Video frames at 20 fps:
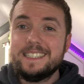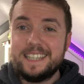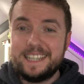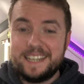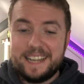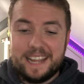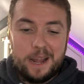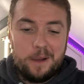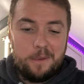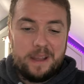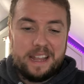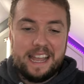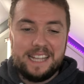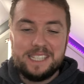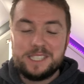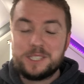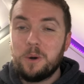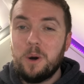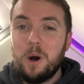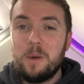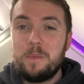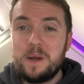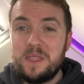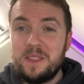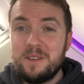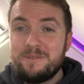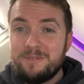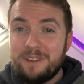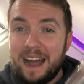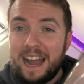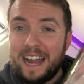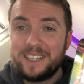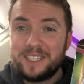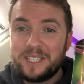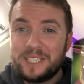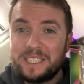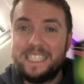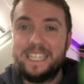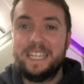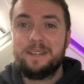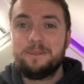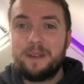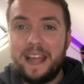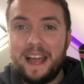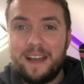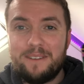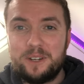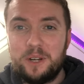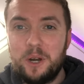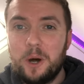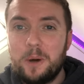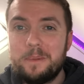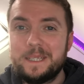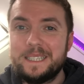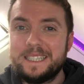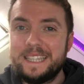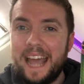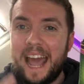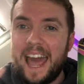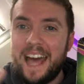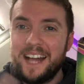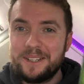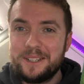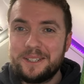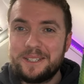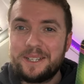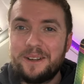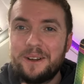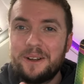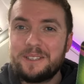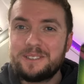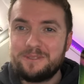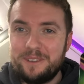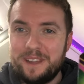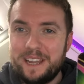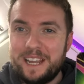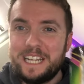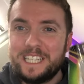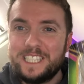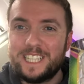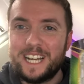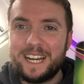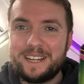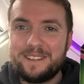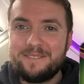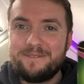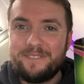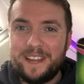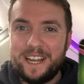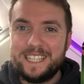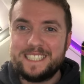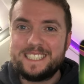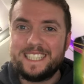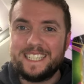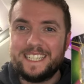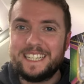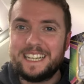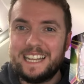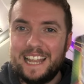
Today we get to open the final tin we haven't opened, the Eldegoss V Shining Fates tin.